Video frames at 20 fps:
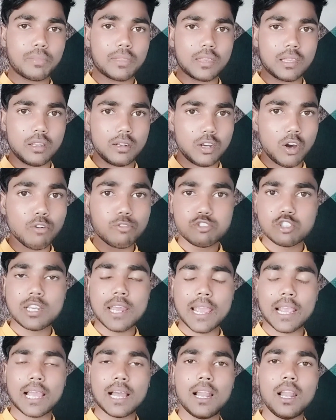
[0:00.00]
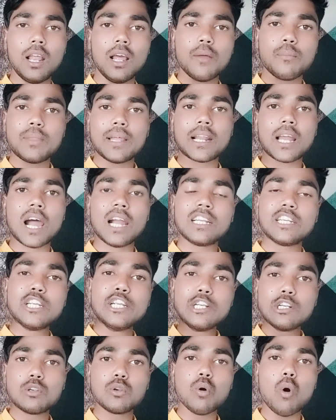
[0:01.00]
obstacle, that I
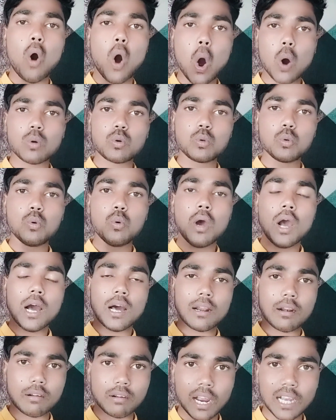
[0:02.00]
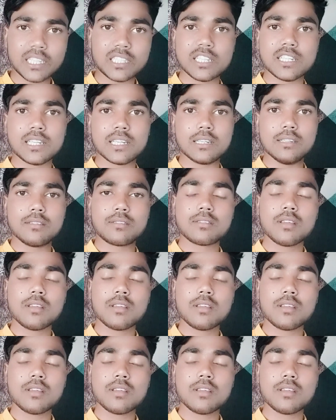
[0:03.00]
didn't know how to write in English.